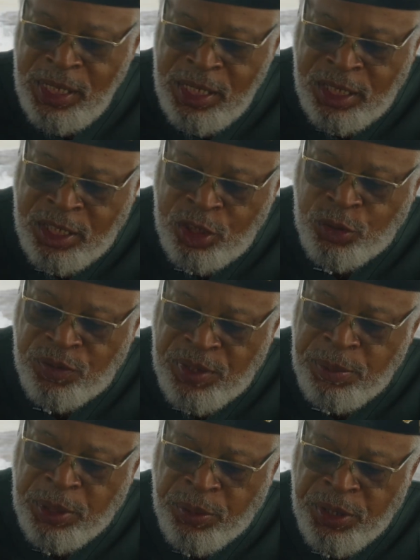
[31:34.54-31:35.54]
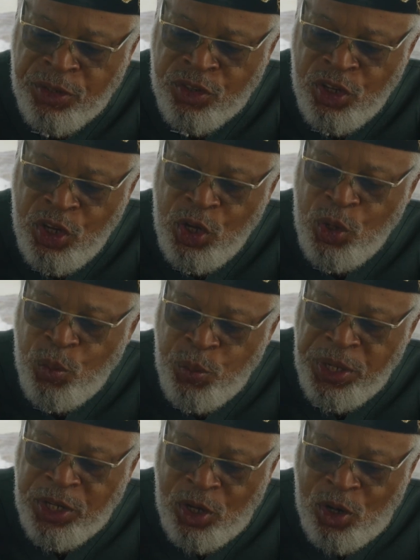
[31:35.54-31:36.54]
In a country of immigrants,
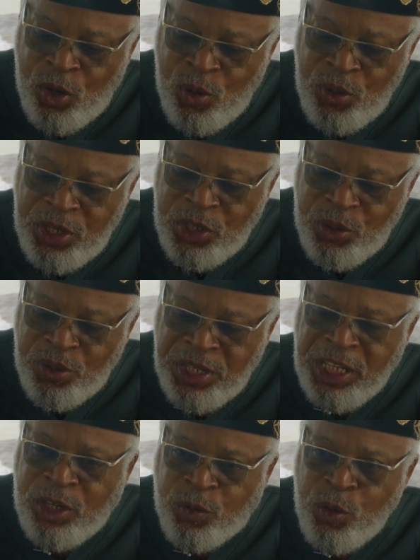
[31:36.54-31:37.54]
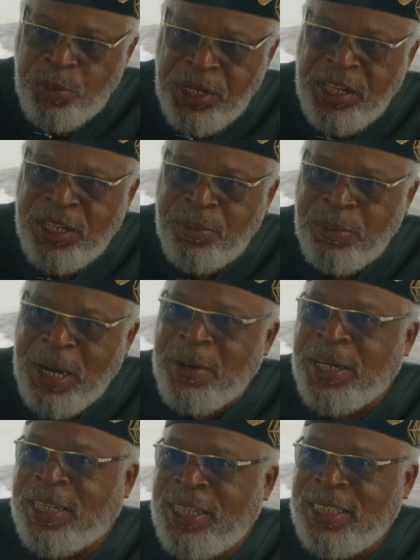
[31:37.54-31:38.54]
we're the only unique group in
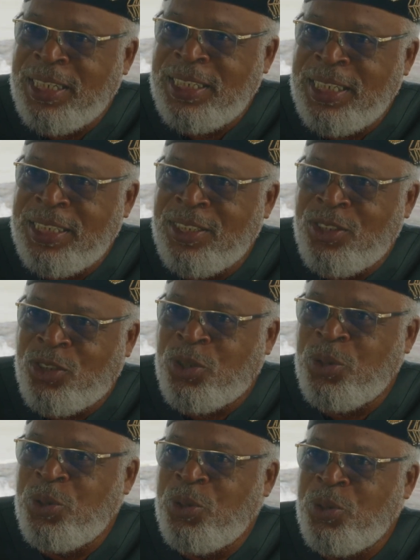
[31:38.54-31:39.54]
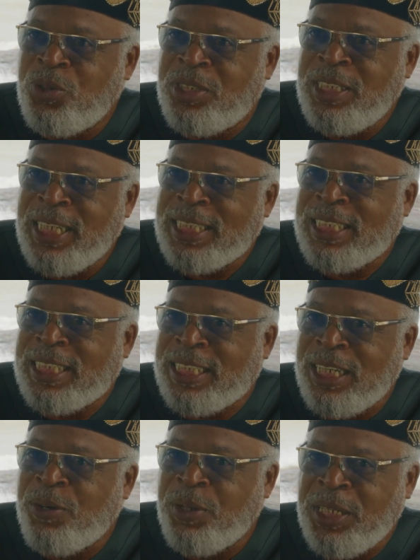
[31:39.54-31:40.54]
America that didn't choose
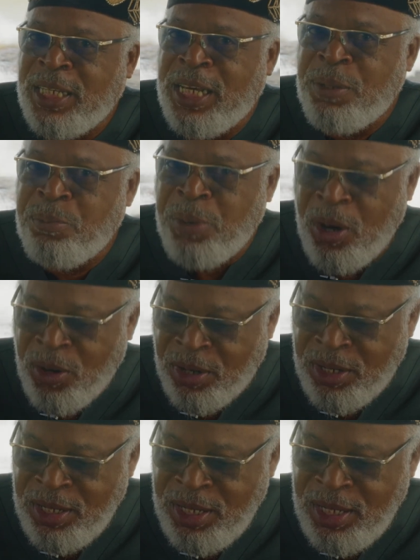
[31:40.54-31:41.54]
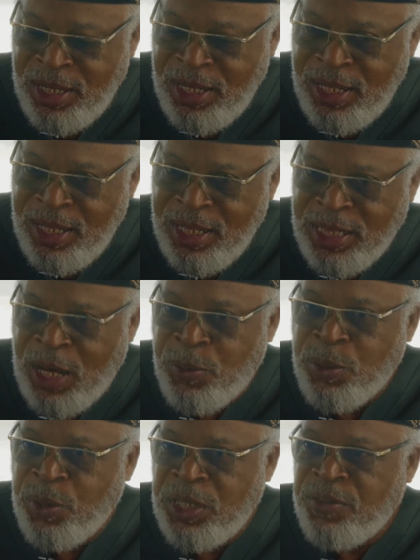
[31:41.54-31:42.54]
necessarily in bulk that
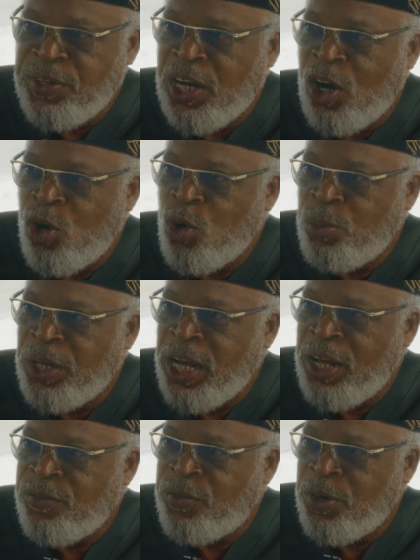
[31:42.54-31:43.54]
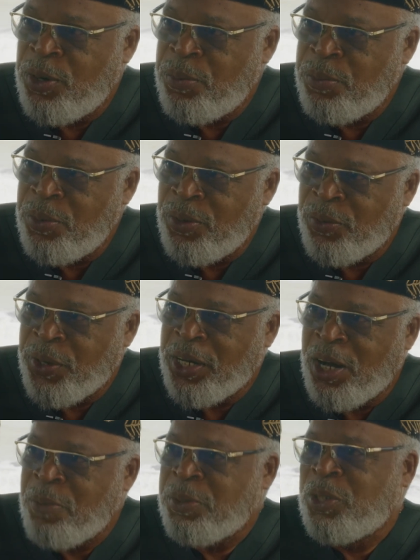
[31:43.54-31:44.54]
we were leaving our homeland for
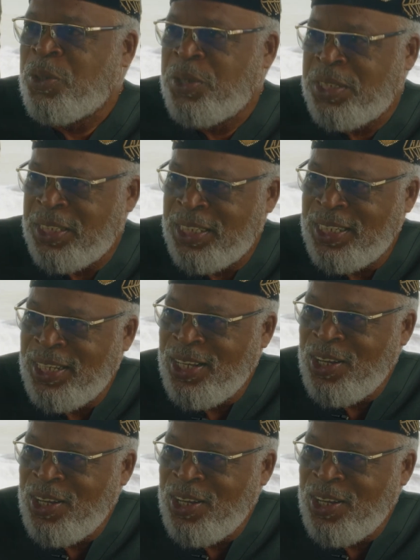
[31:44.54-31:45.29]
greater opportunity.